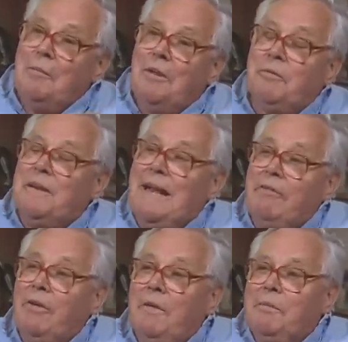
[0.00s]
But we
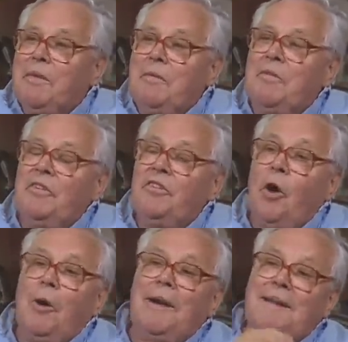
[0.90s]
never
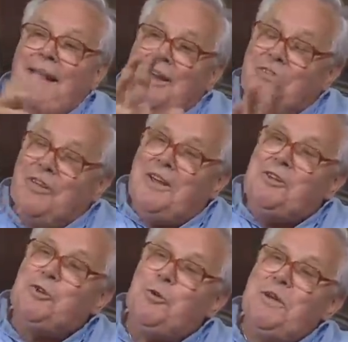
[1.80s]
saw it as a
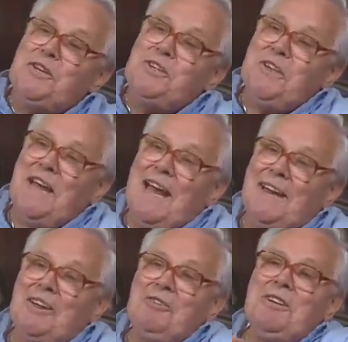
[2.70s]
Jewish
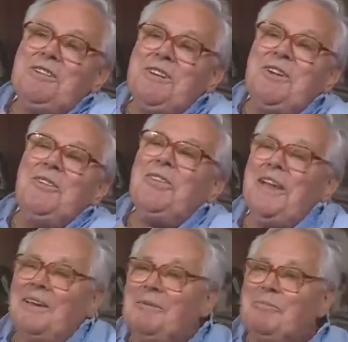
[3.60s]
and a Christian
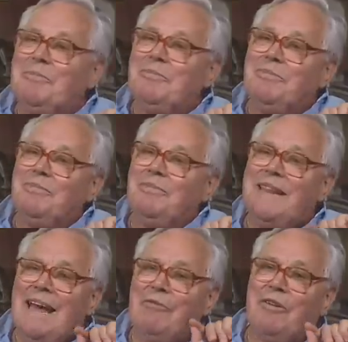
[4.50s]
thing.
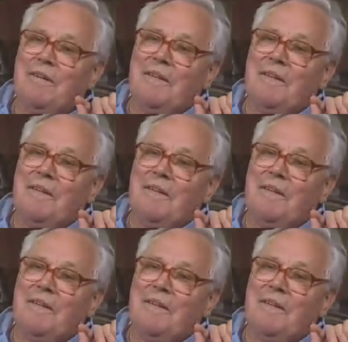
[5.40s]
Never.